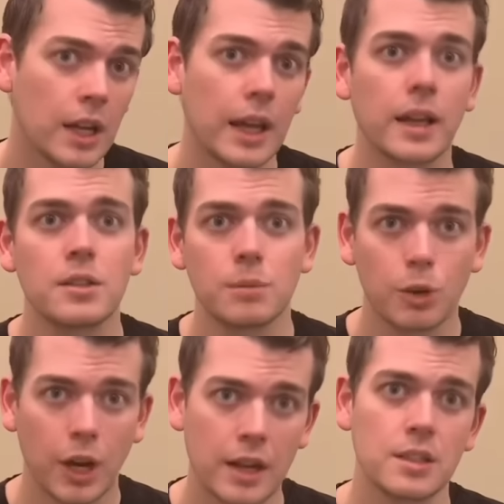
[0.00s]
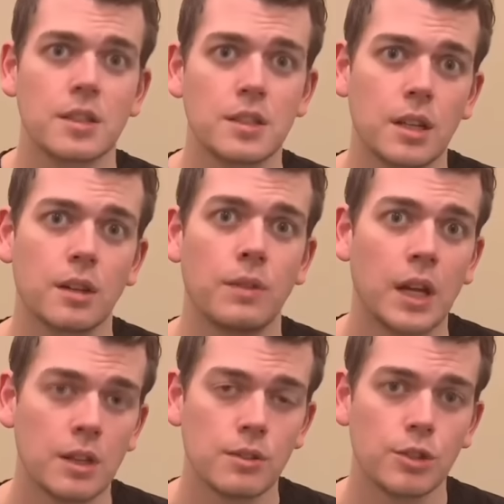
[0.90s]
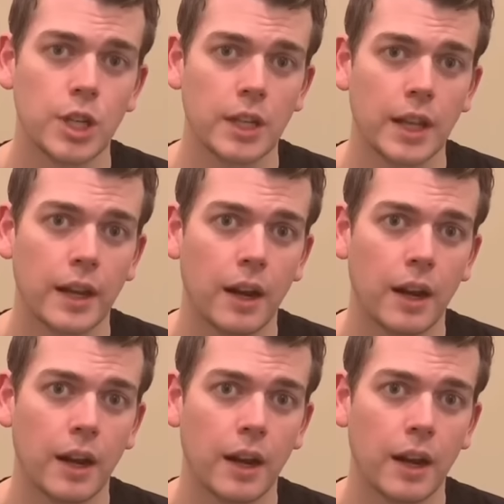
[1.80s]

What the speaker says: and some Graston stuff, so check that